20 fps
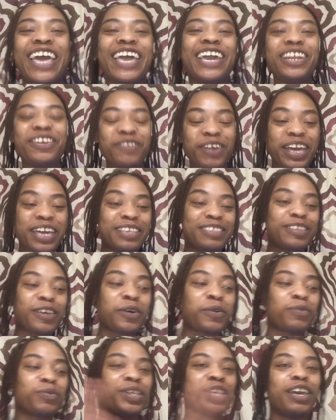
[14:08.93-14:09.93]
Anyway,
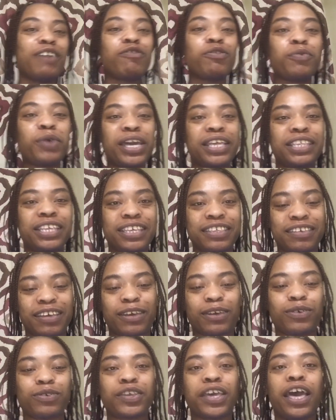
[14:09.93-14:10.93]
so giveaway
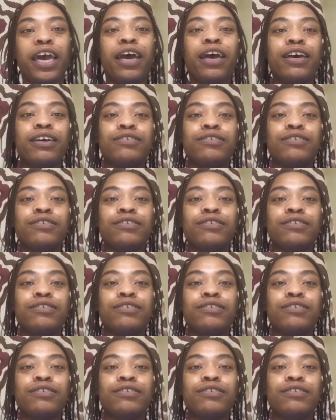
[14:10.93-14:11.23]
details.